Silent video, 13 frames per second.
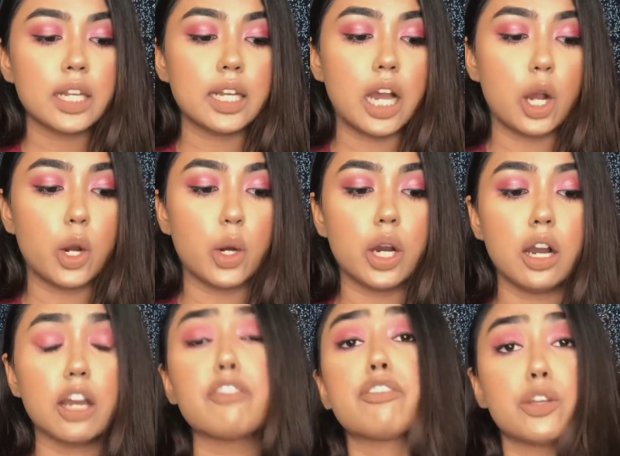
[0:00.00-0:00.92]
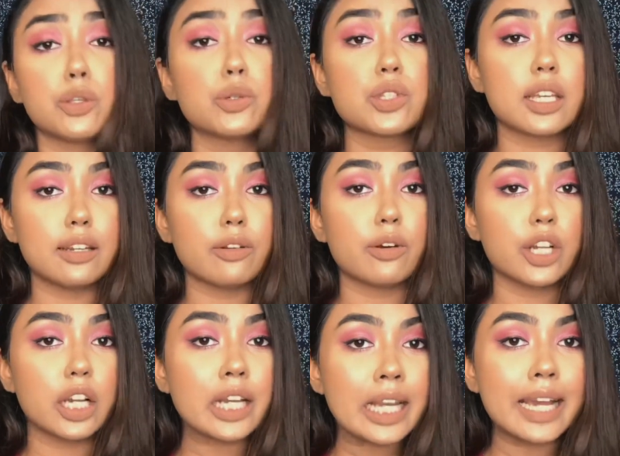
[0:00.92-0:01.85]
Now if you're using it
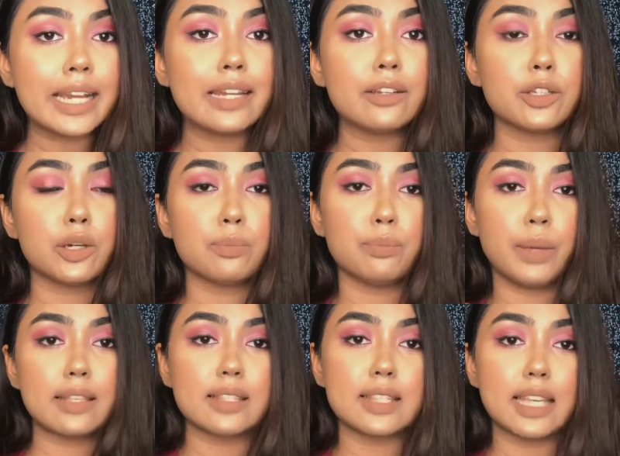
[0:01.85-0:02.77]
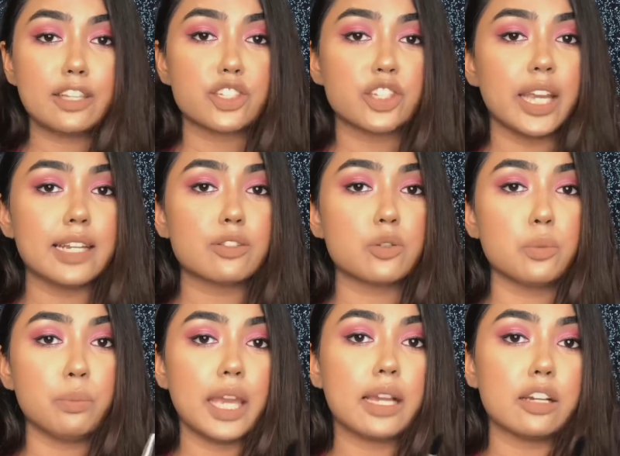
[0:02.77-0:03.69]
on a client, you're mixing shades
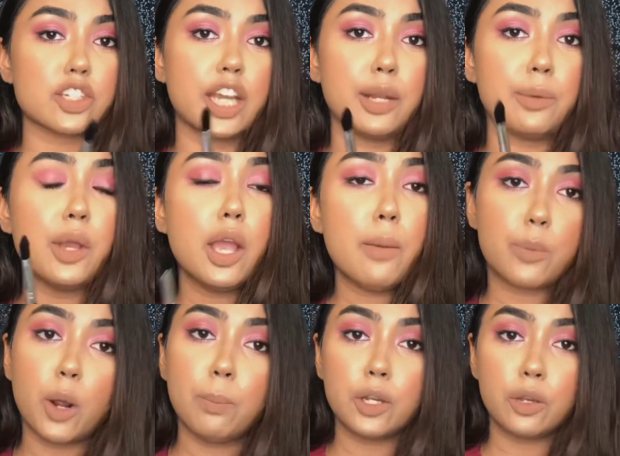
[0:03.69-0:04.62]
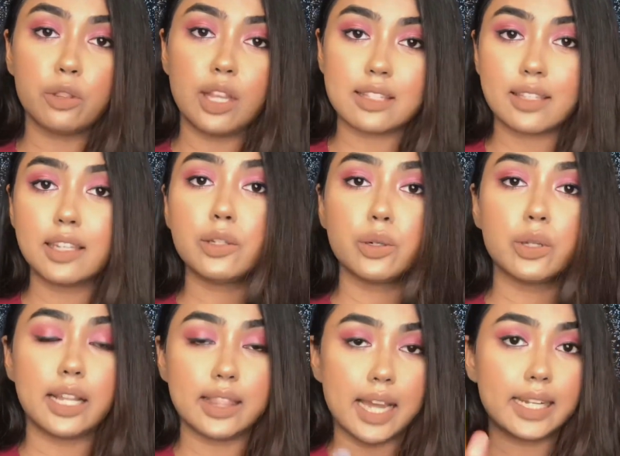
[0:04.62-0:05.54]
to make a shade proper to their skin
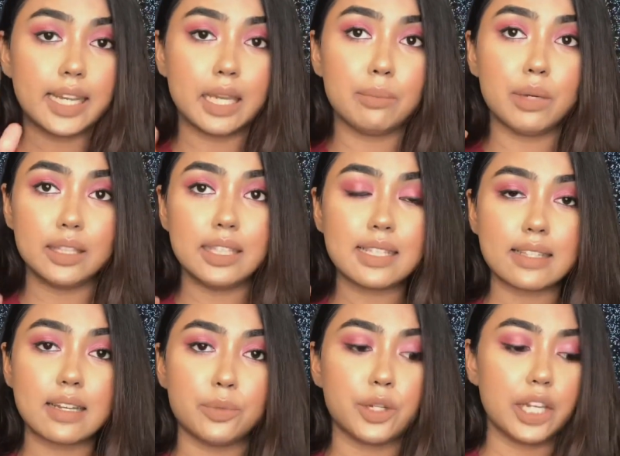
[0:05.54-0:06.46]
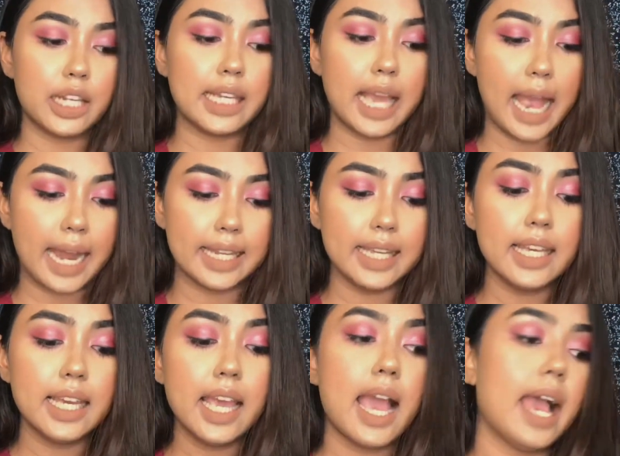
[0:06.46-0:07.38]
tone, at that time these come really
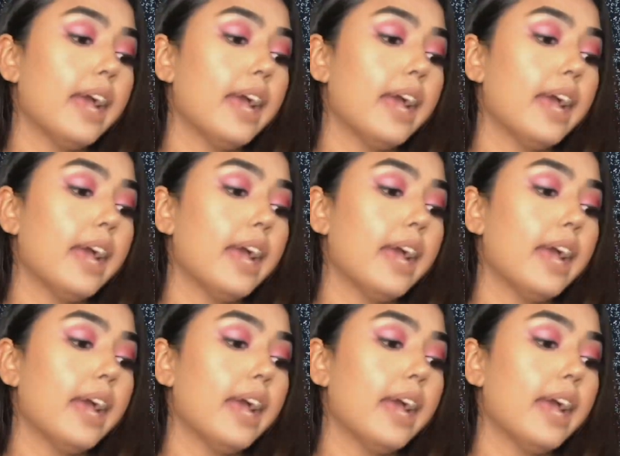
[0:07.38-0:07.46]
handy.